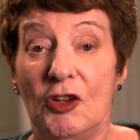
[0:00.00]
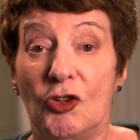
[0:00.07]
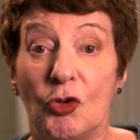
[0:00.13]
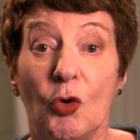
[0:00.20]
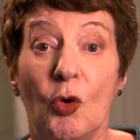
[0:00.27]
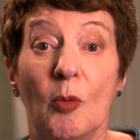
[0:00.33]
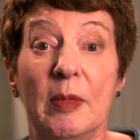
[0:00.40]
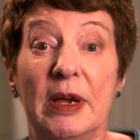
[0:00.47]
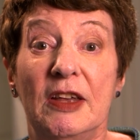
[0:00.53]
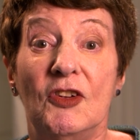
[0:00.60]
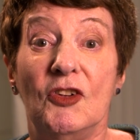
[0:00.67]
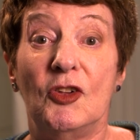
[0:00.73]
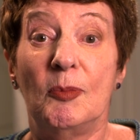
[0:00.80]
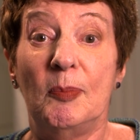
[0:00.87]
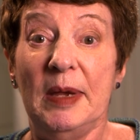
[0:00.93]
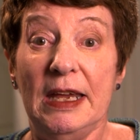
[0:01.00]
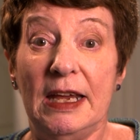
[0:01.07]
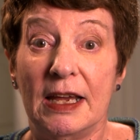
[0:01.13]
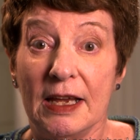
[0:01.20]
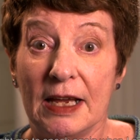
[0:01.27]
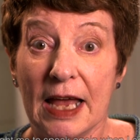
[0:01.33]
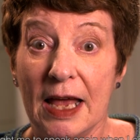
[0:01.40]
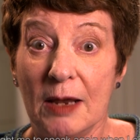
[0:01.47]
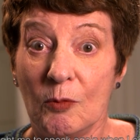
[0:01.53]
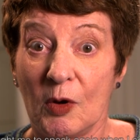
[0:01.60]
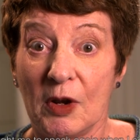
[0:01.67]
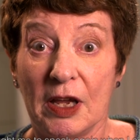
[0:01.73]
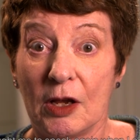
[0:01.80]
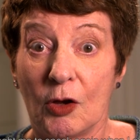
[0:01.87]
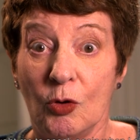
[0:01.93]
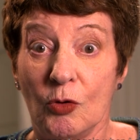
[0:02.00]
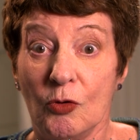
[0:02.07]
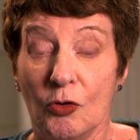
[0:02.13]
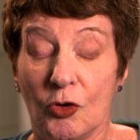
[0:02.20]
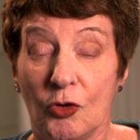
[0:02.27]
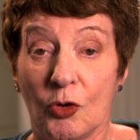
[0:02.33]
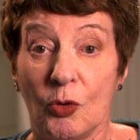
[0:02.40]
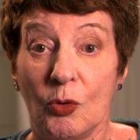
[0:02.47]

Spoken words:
They taught me to speak again when I couldn't